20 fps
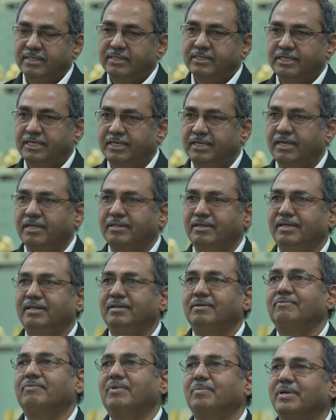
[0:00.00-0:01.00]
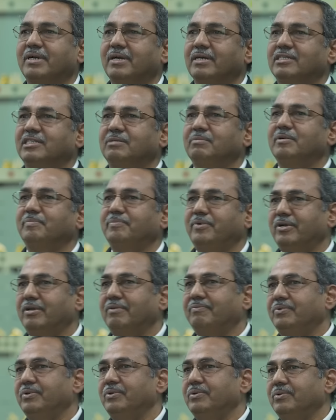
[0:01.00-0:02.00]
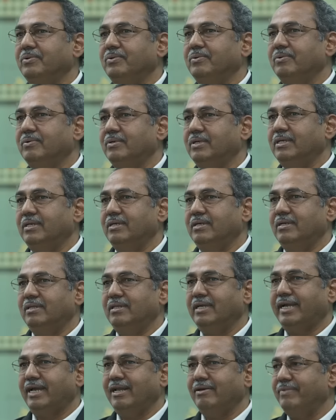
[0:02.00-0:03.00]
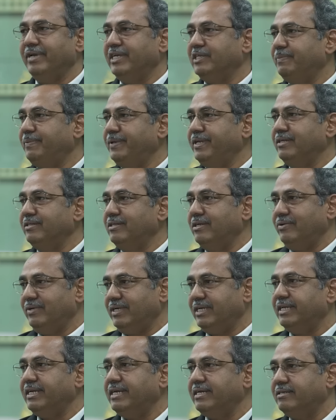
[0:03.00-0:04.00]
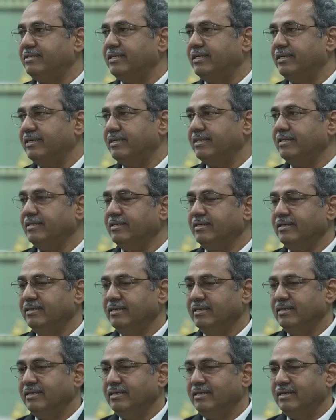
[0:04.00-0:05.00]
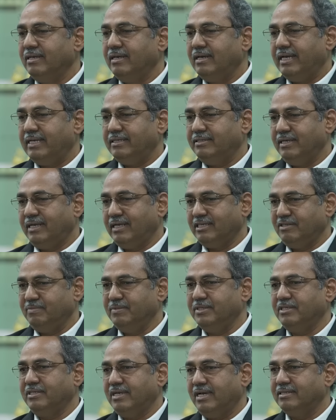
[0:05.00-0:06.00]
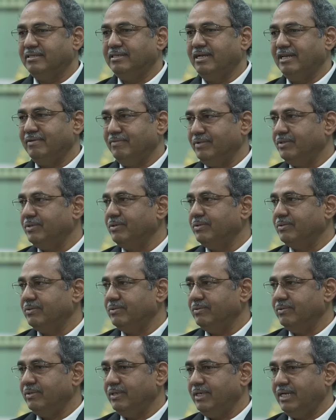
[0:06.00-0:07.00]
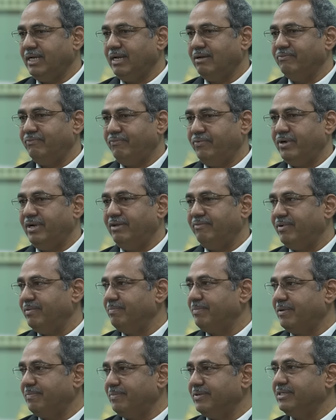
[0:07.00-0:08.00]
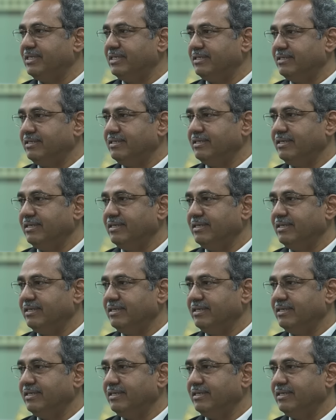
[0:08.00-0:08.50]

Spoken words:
See, I think from a customer point of view, the kind of experience that you create, as the customer starts dealing with you, he comes for different purposes.